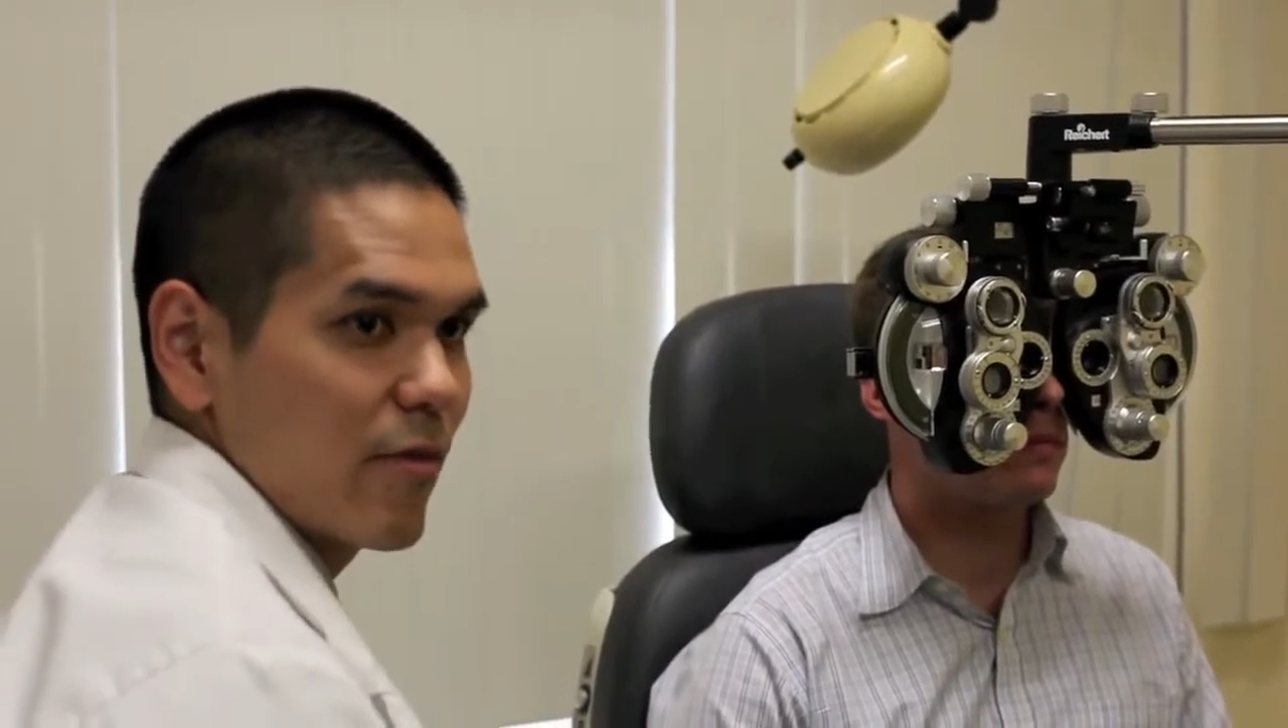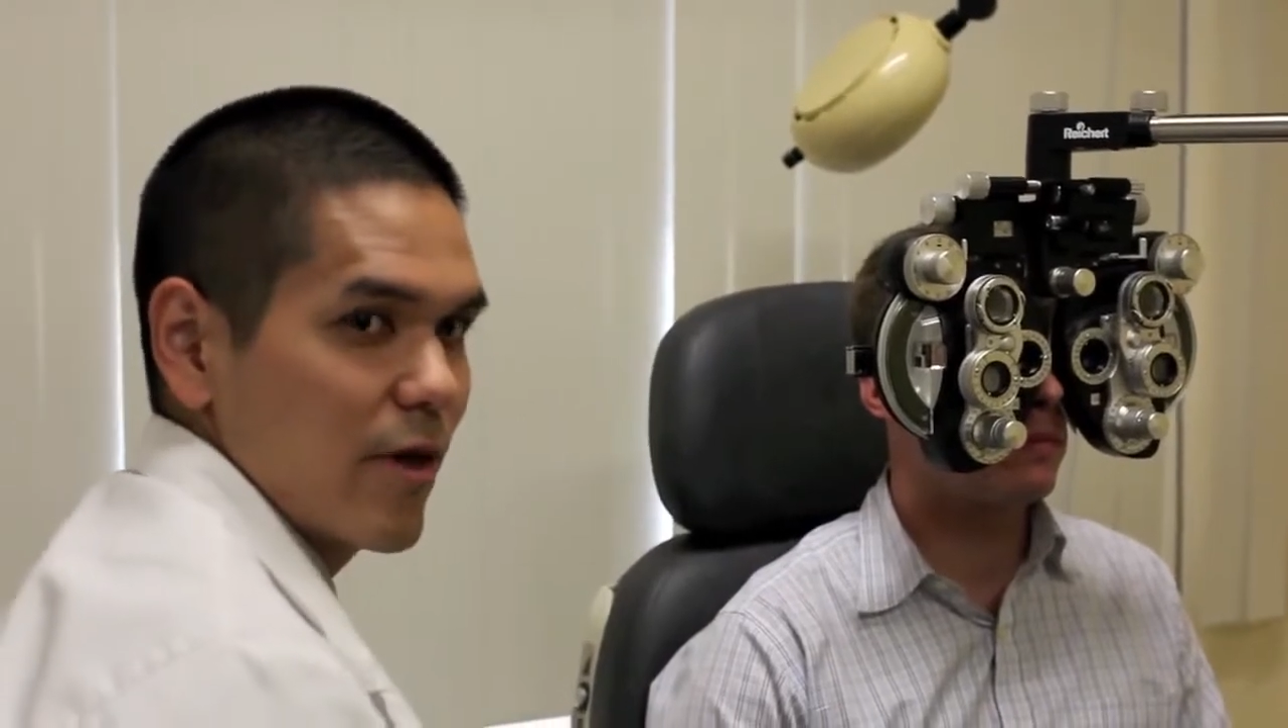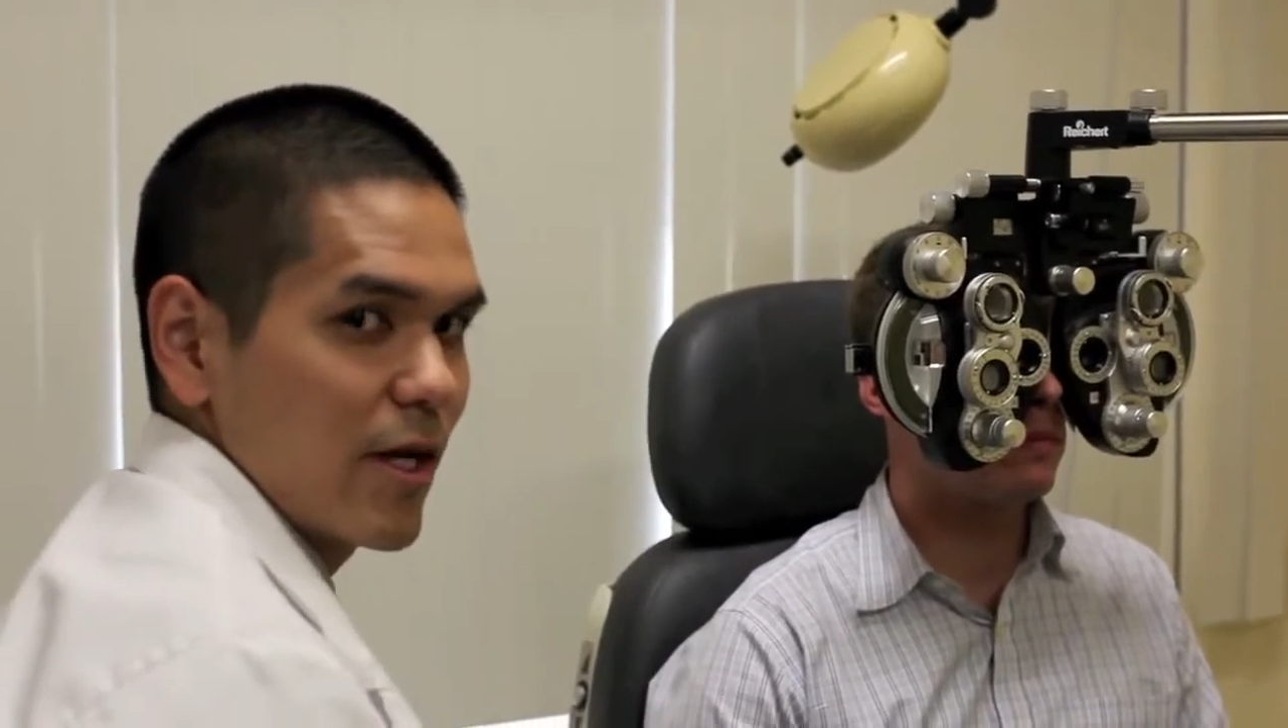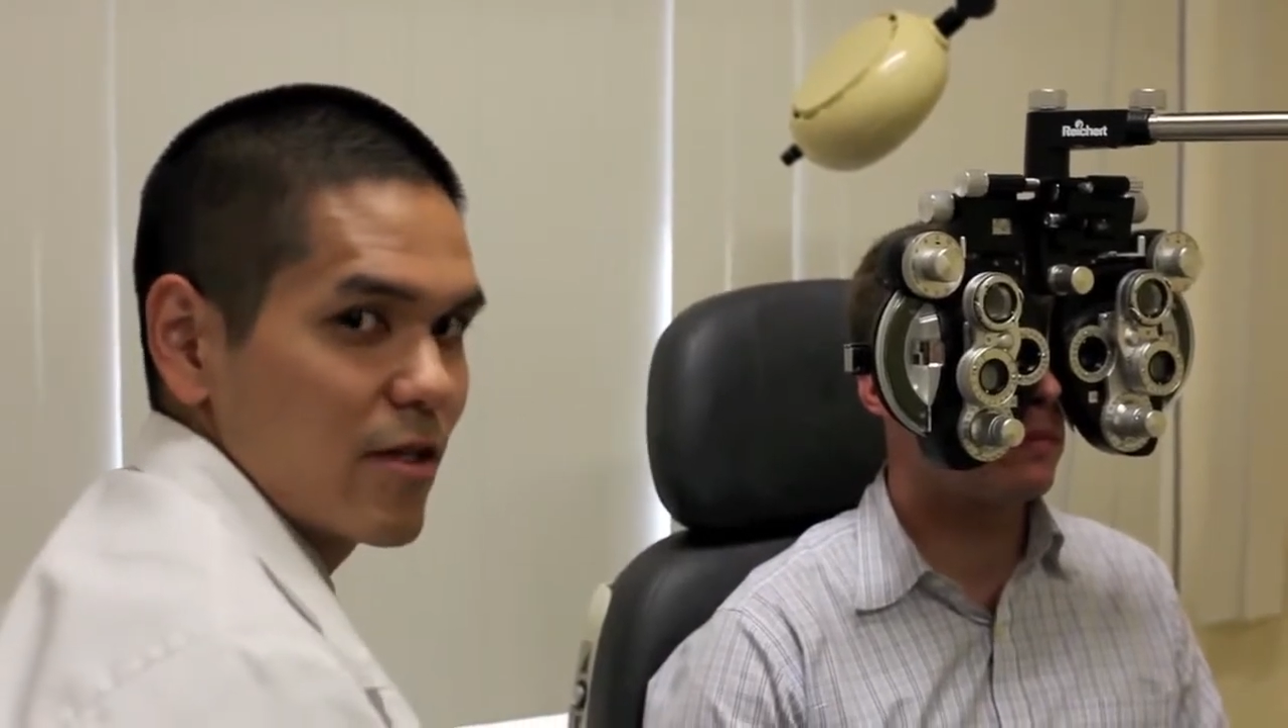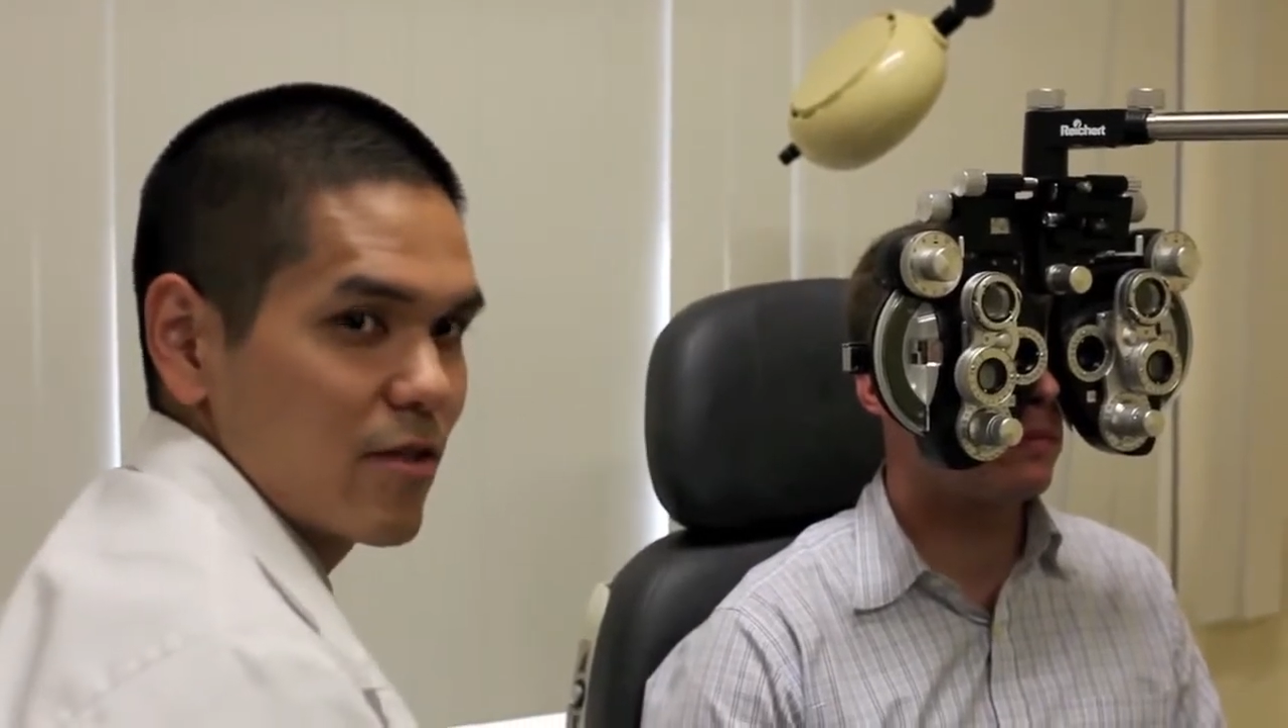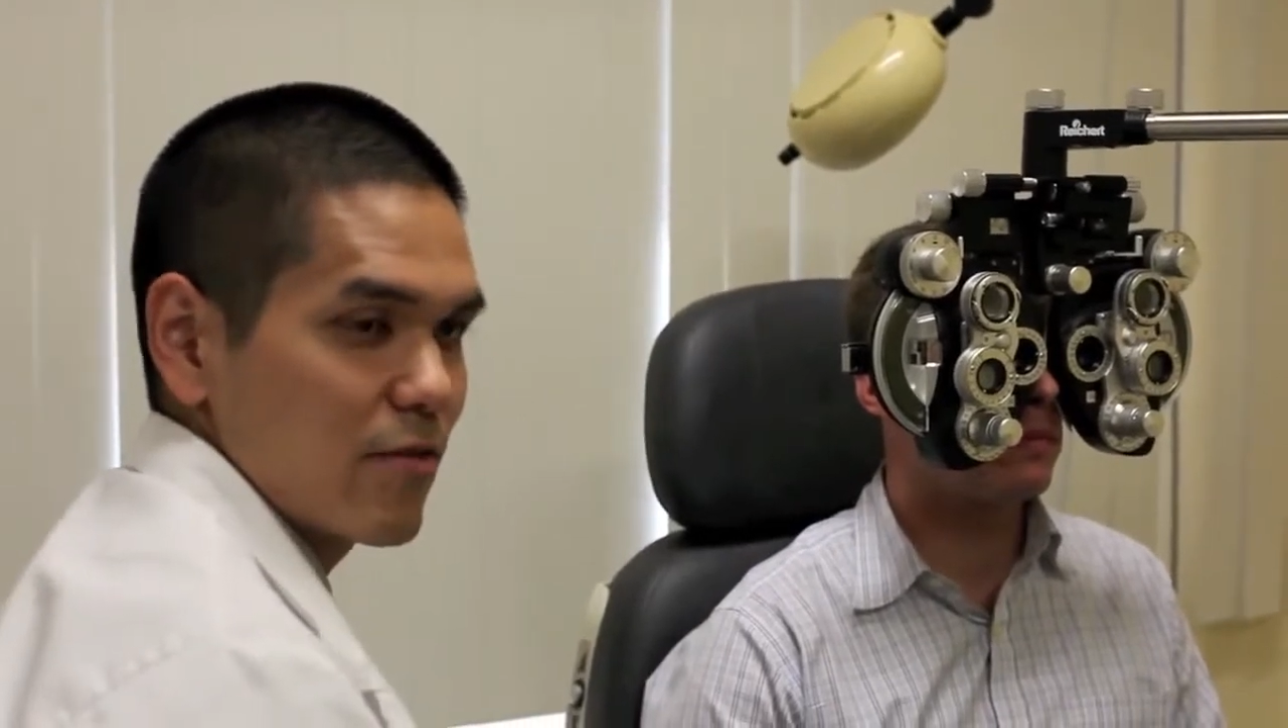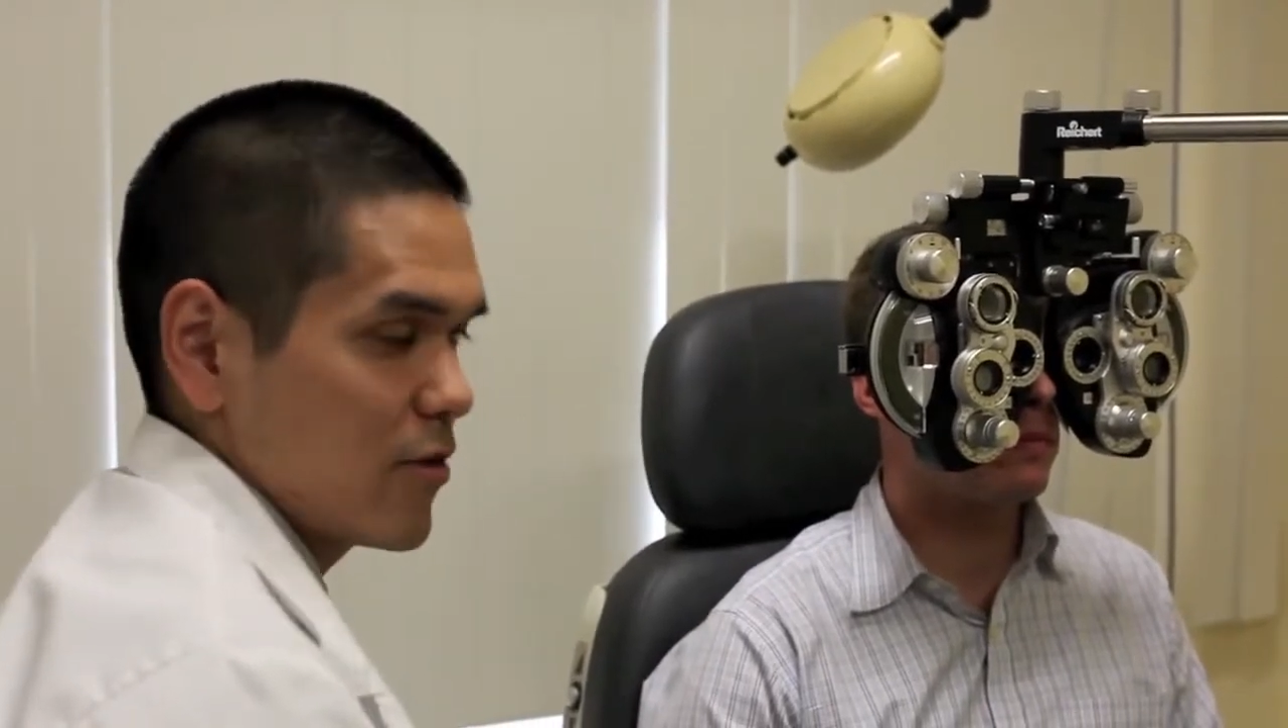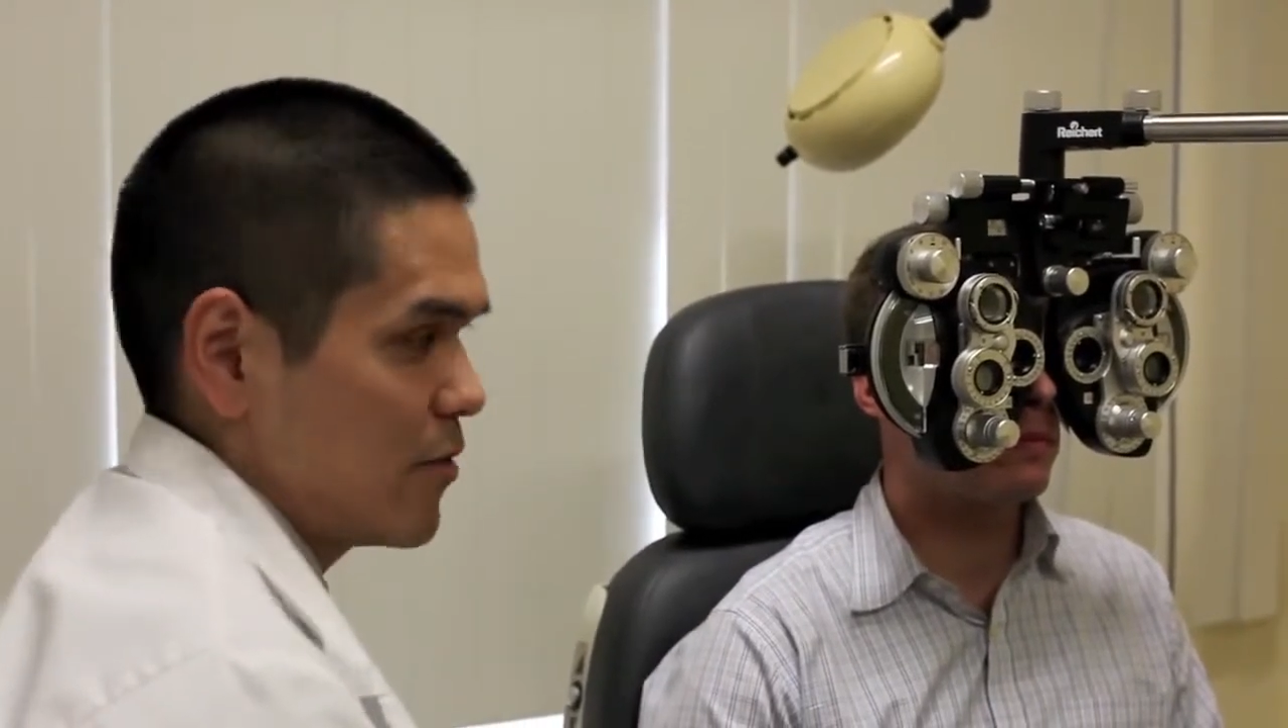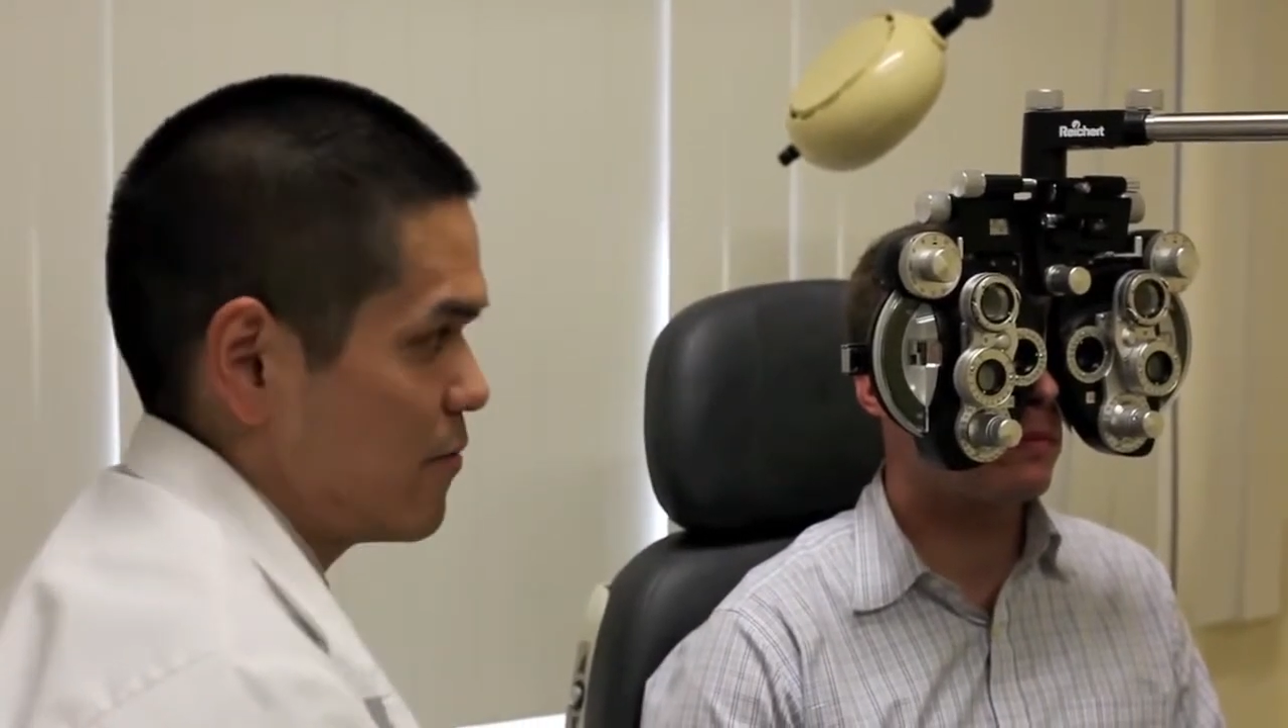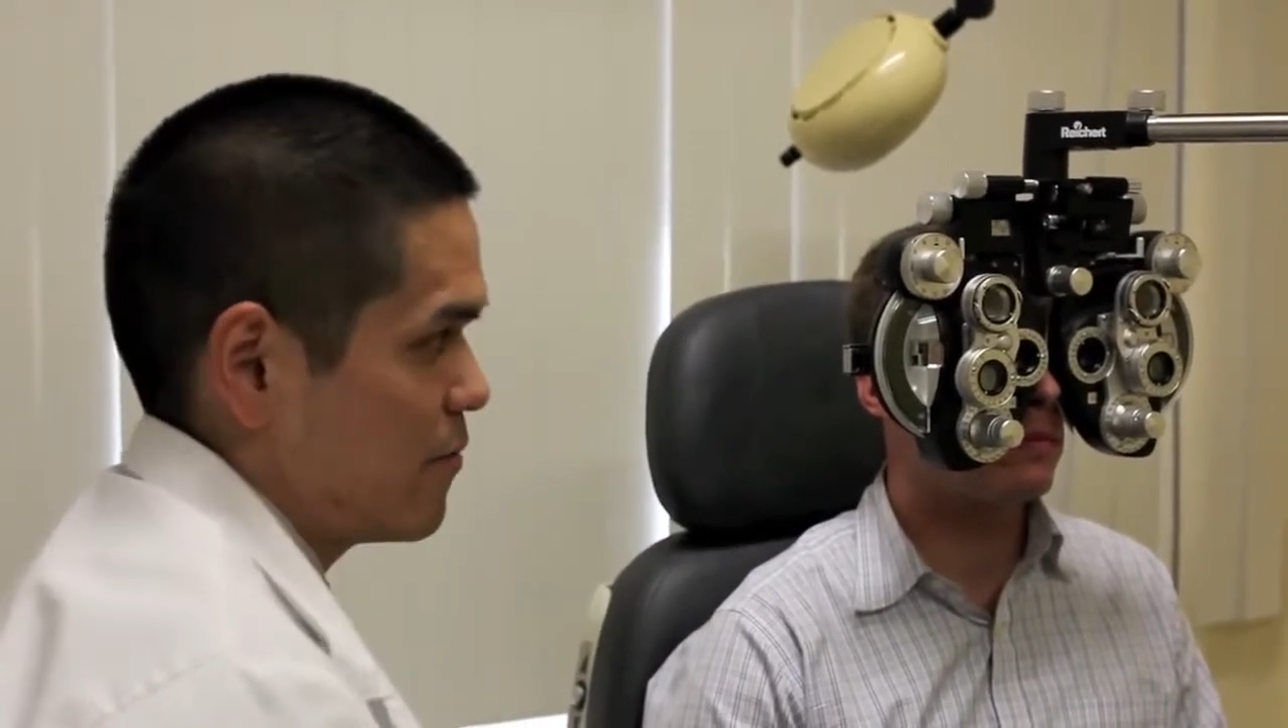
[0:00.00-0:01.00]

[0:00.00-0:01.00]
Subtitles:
of minus for the